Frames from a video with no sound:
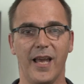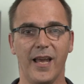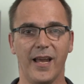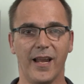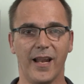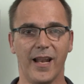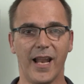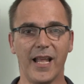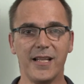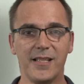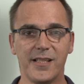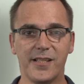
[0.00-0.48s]

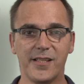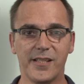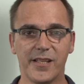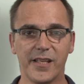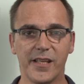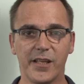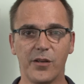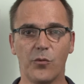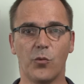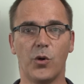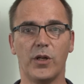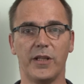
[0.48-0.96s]
Let's
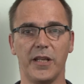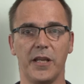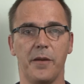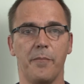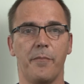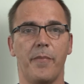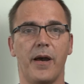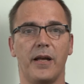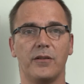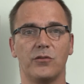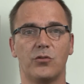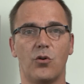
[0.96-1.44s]
see what
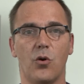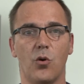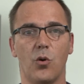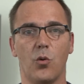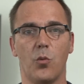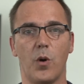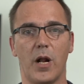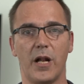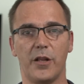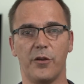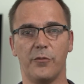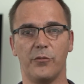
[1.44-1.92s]
inbound call
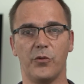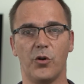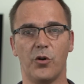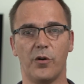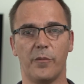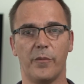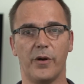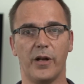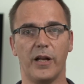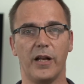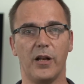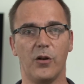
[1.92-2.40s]
volume
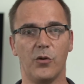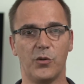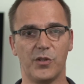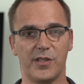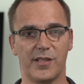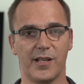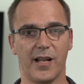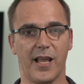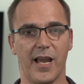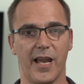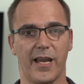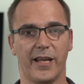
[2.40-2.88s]
normally looks
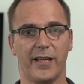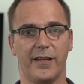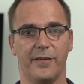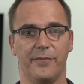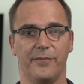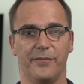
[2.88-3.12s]
like.